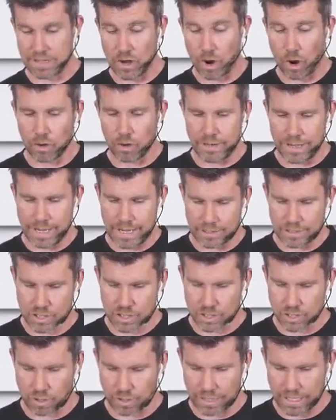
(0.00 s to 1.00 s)
overhead
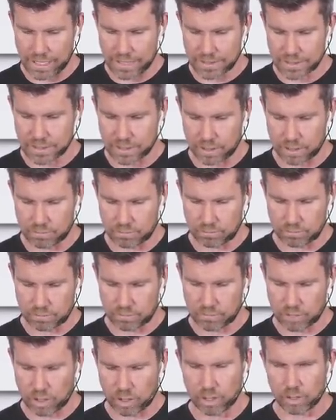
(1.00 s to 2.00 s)
shot here, so
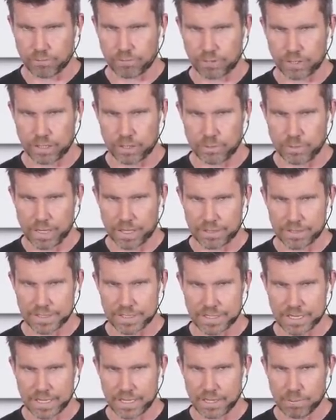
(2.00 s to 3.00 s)
hopefully you'll be able to
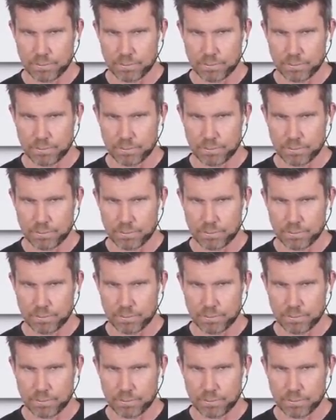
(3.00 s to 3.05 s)
see